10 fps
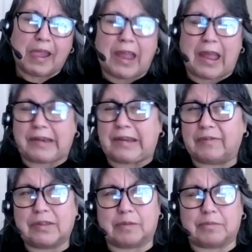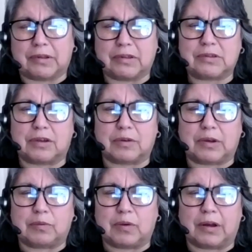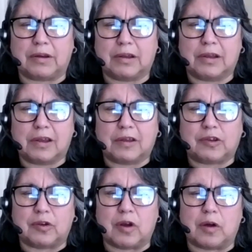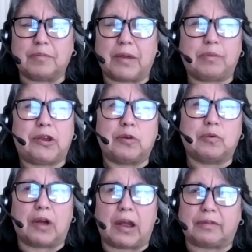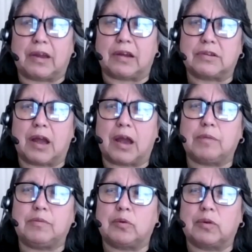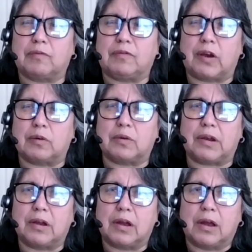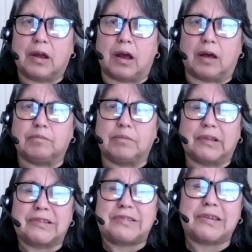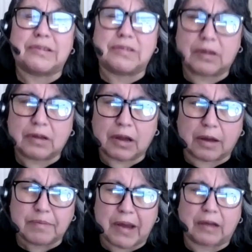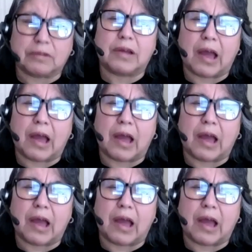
and even the military one. Maybe you at that time you were very militant about,